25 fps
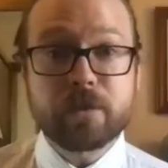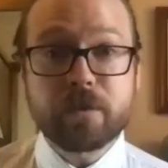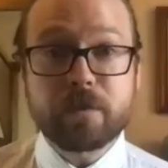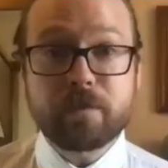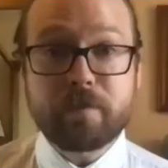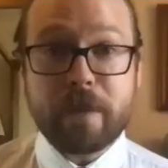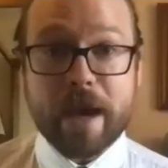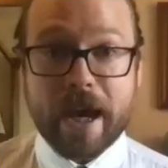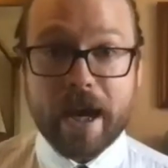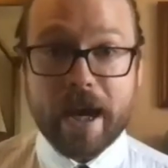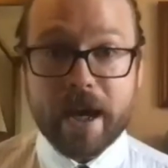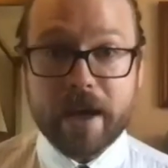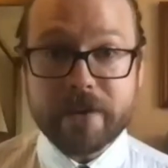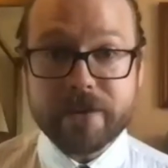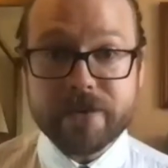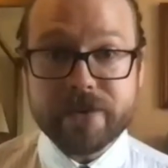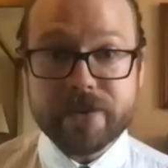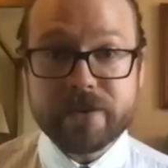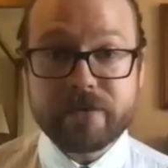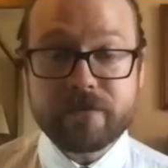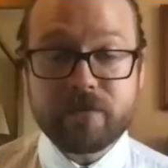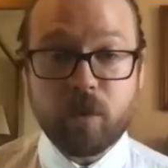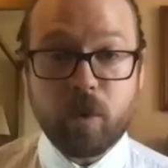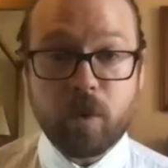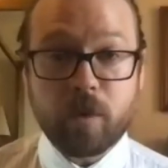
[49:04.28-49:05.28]
paths
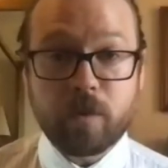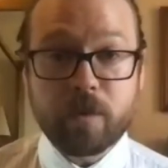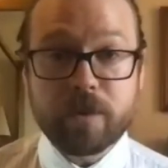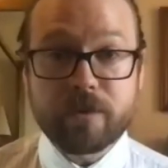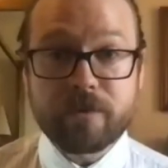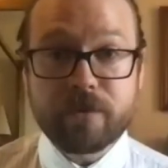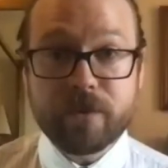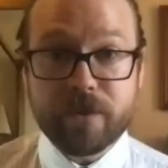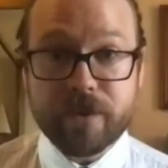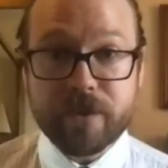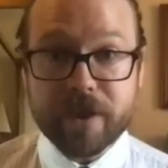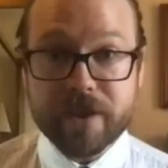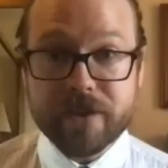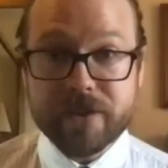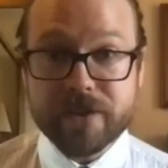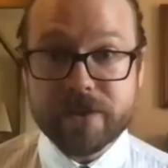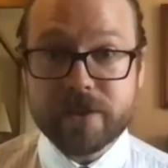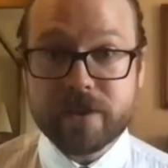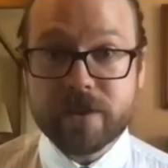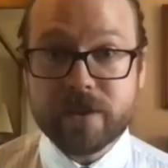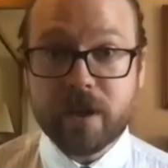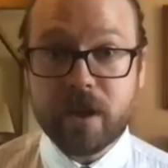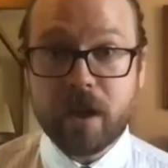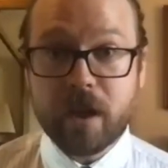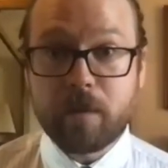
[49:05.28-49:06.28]
forward for
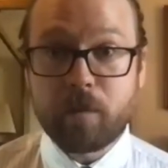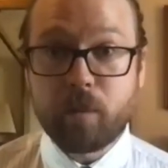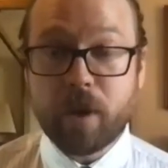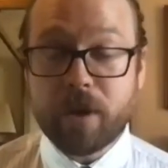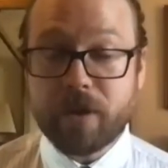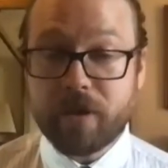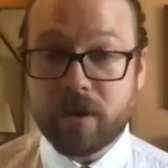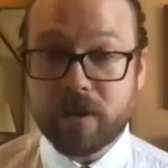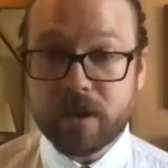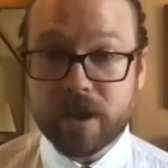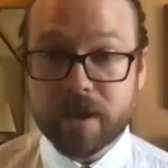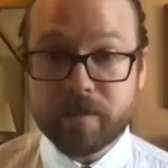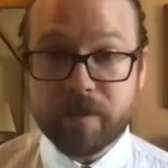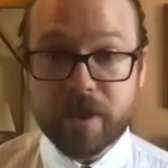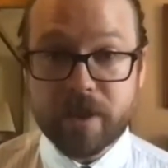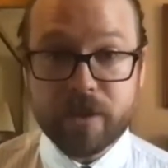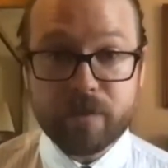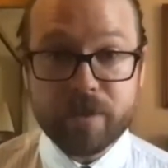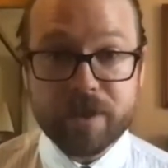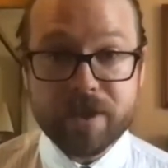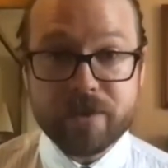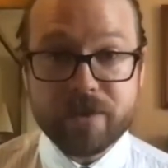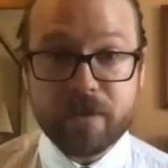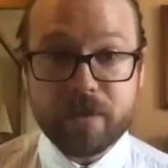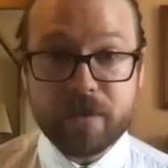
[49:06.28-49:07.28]
this with our limited
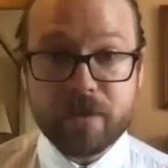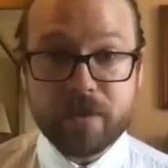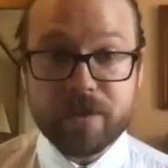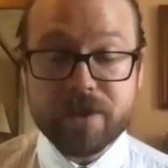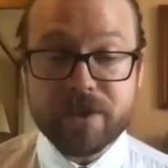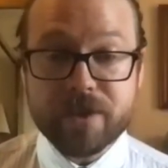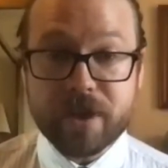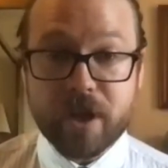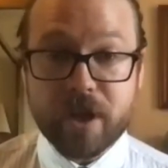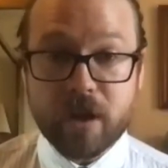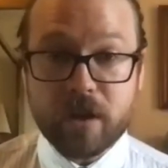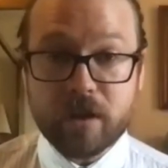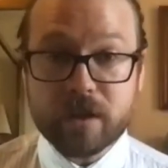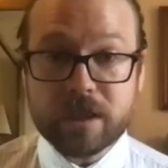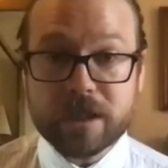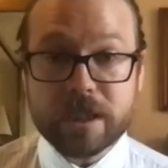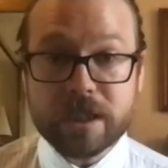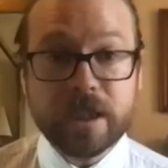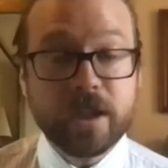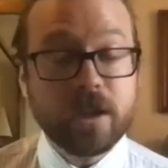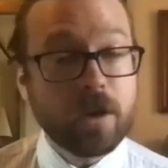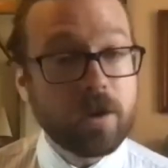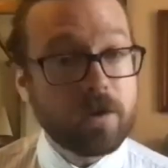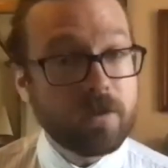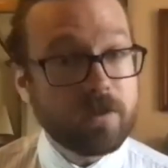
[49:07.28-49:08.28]
resources
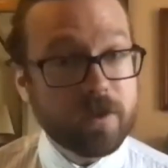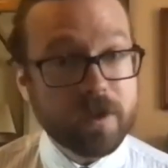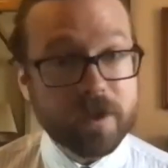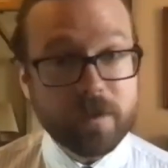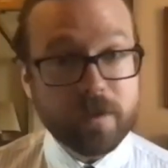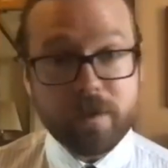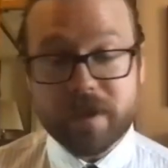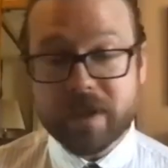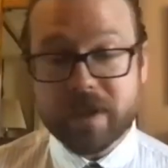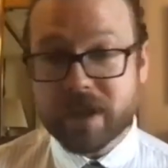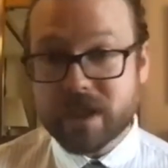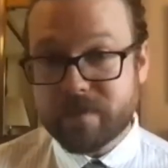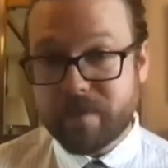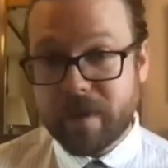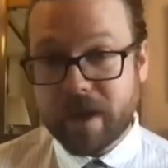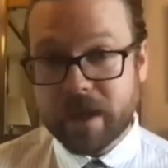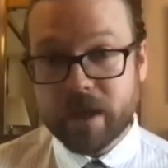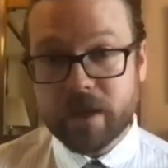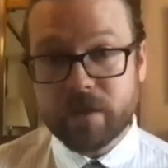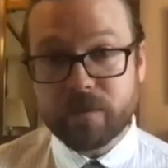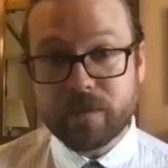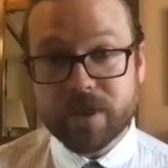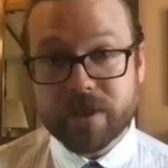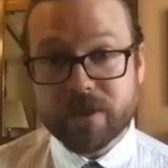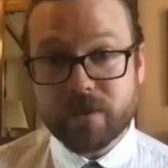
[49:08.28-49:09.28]
currently, hopefully with
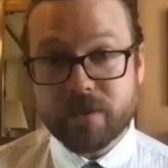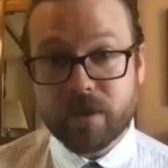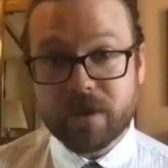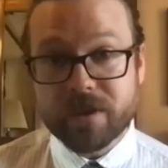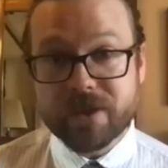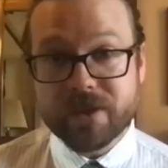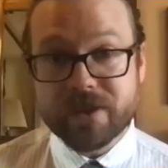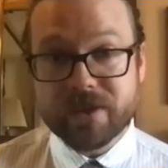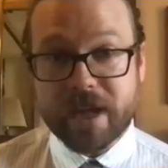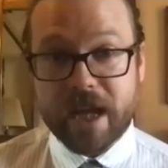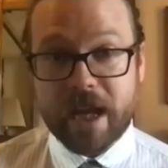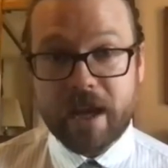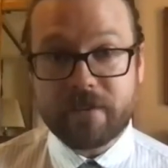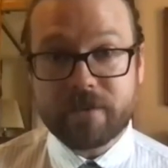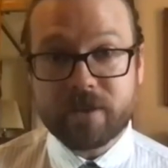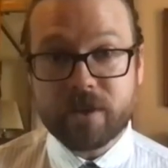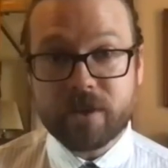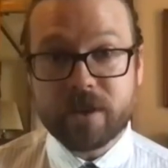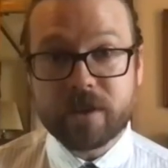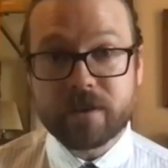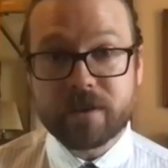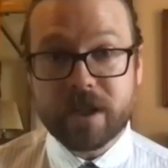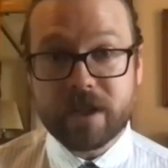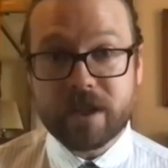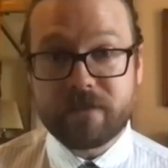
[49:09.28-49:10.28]
expanded resources
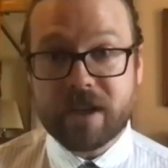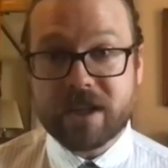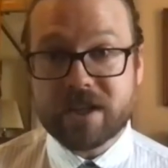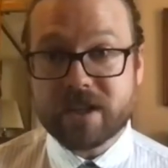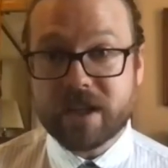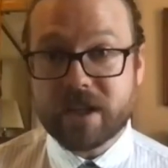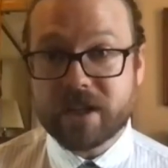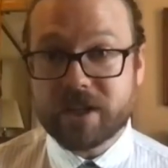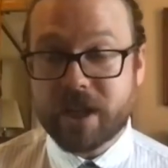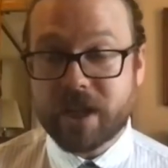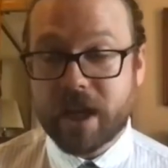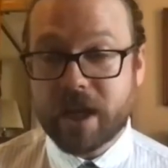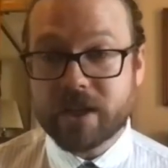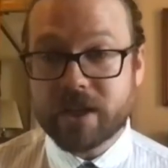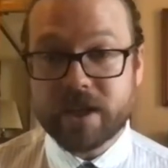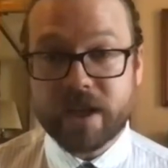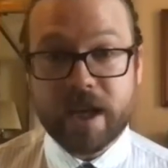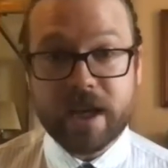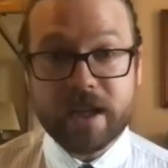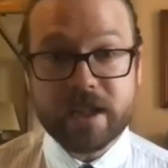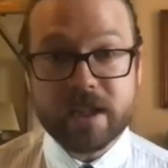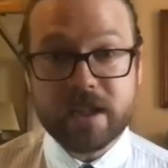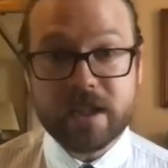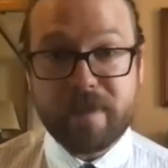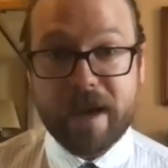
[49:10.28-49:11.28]
after the Invest in Education
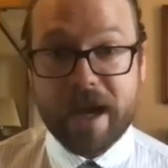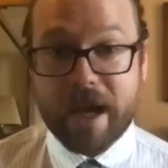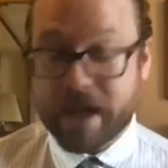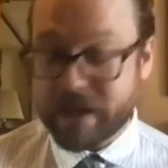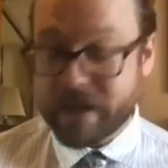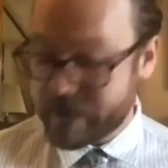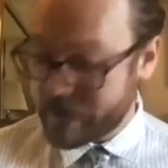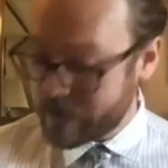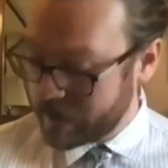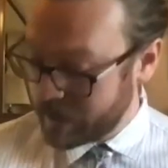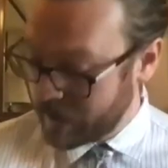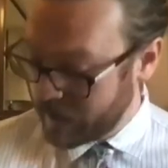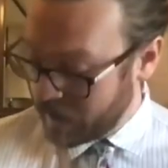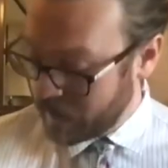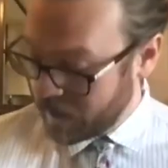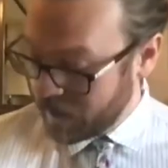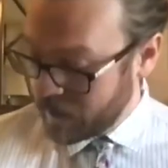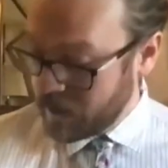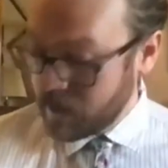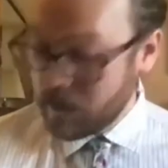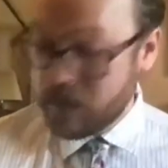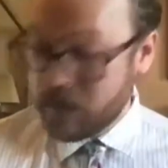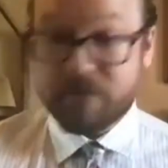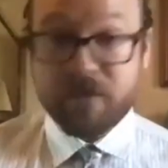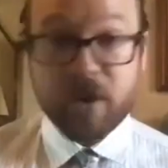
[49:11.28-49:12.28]
Act is passed.
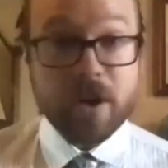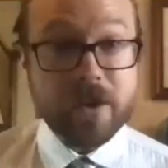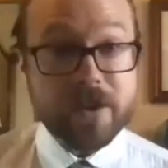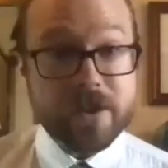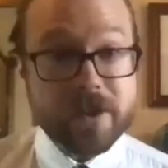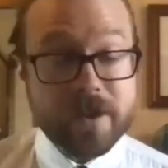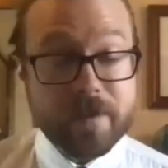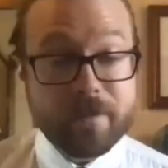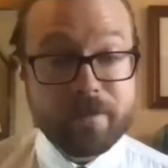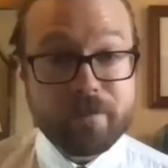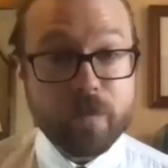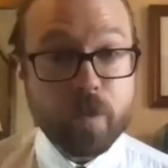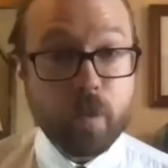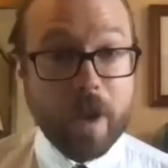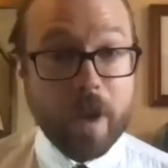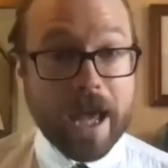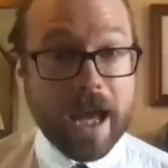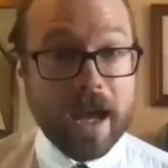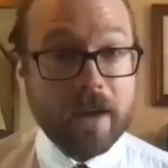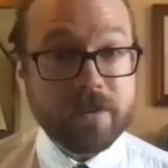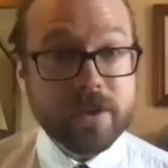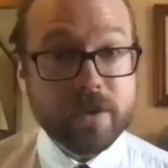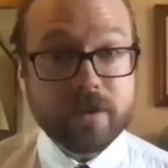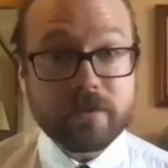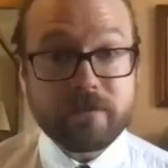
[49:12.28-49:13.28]
First, we
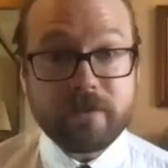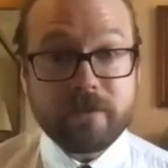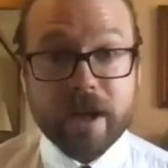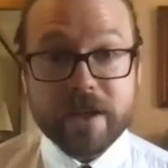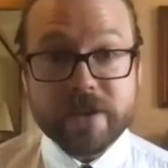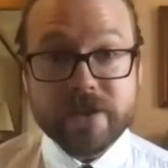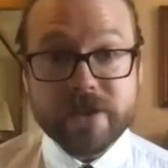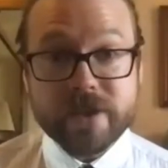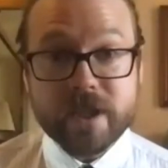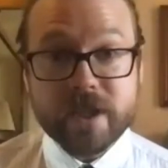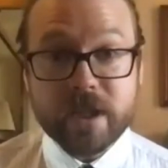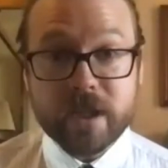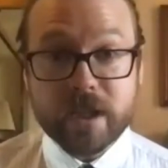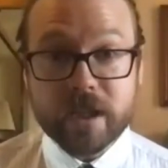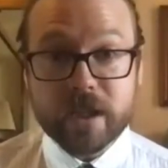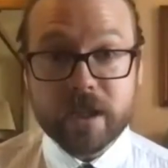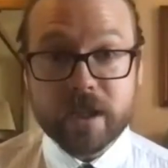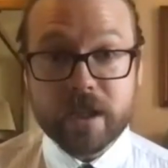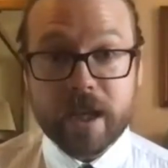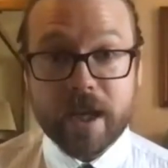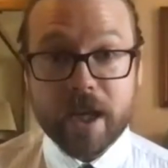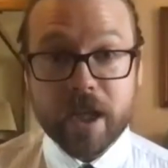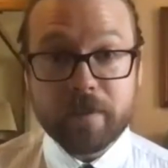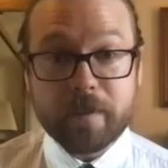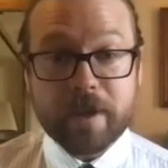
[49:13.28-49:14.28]
have to invest in
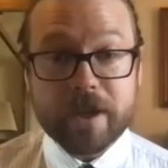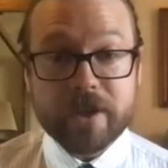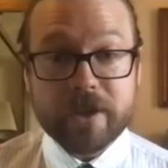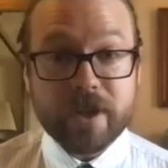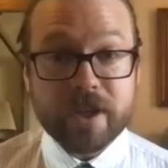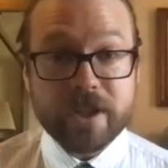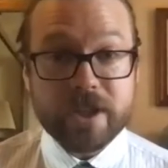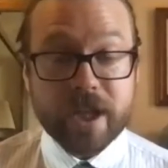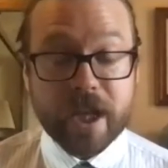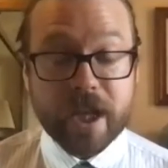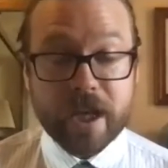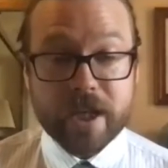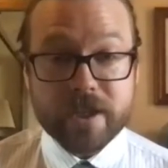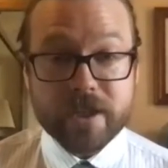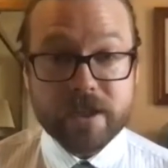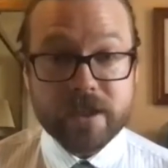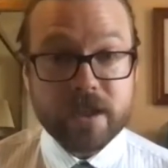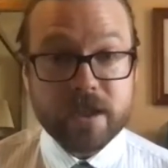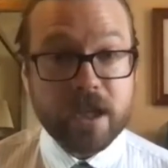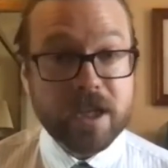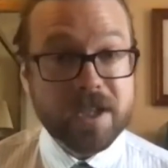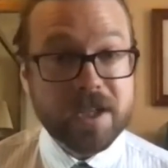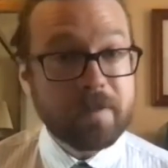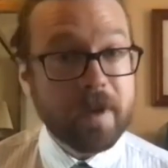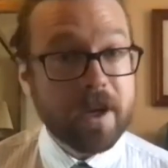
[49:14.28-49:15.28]
elementary education,
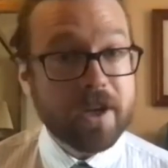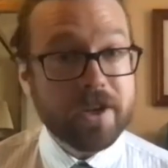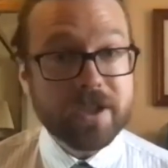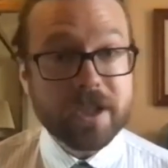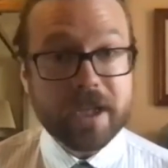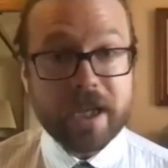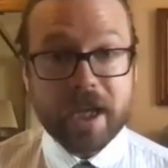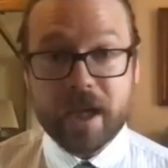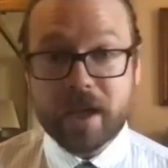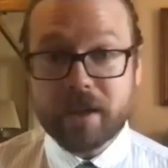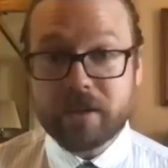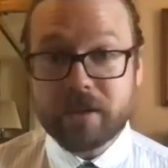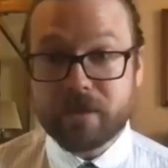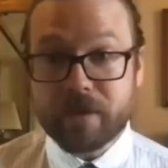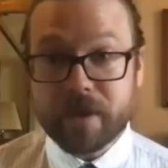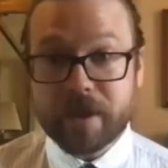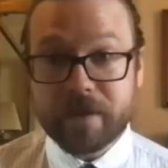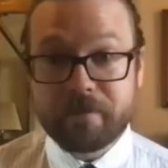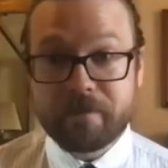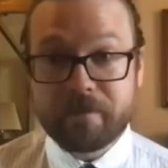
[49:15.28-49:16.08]
especially K-3.